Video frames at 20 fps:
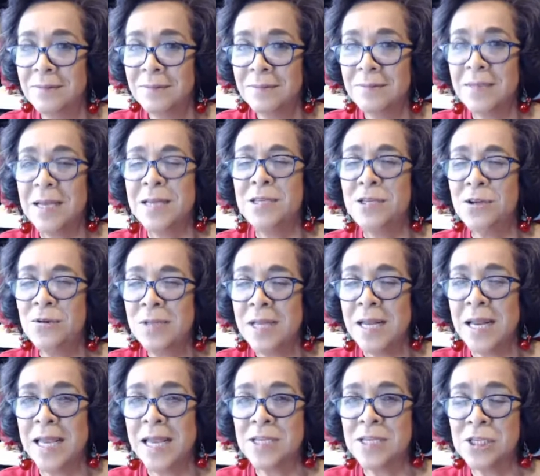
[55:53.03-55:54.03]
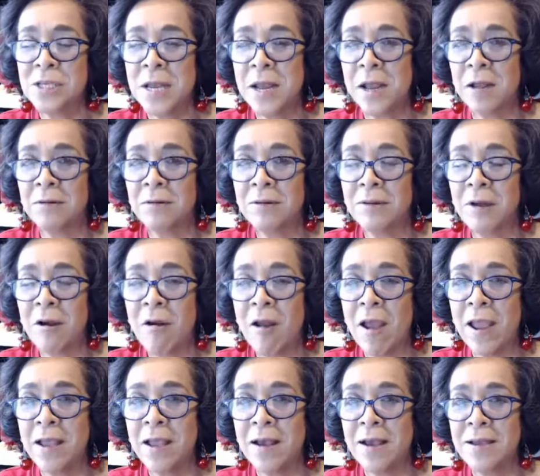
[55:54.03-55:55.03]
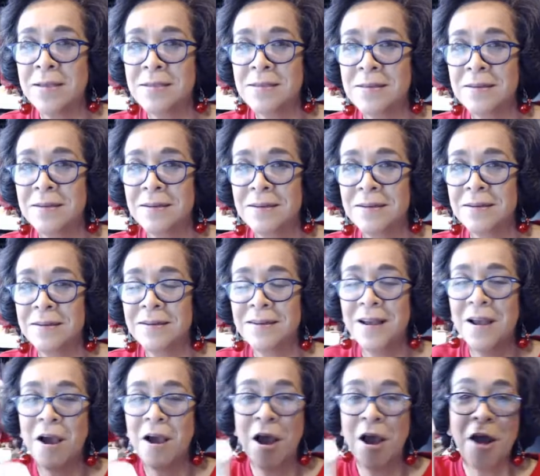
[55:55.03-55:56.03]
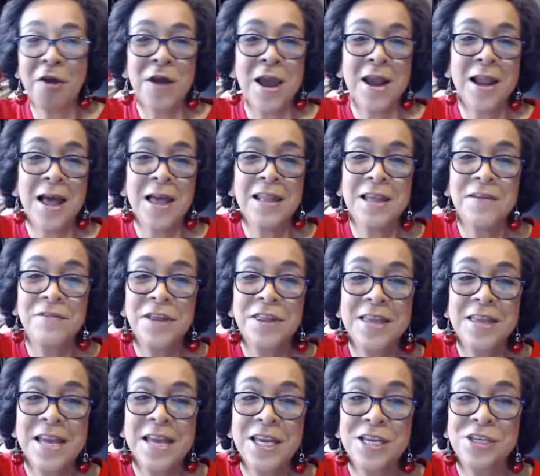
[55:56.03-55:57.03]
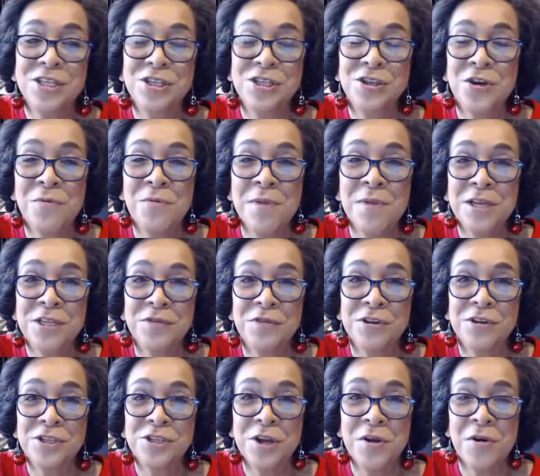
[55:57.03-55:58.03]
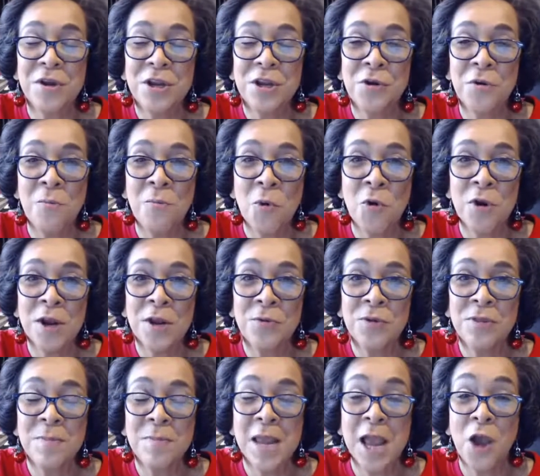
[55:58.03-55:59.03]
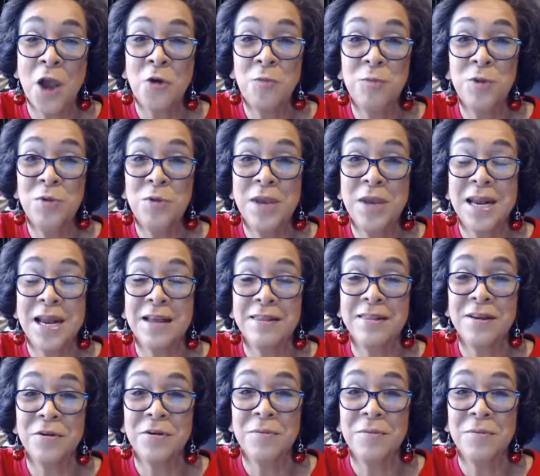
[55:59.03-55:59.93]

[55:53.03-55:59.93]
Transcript: And don't let it get you down. All right, guys? All right. I love you. Thank you so much for sharing your morning with me. I hope you get out there and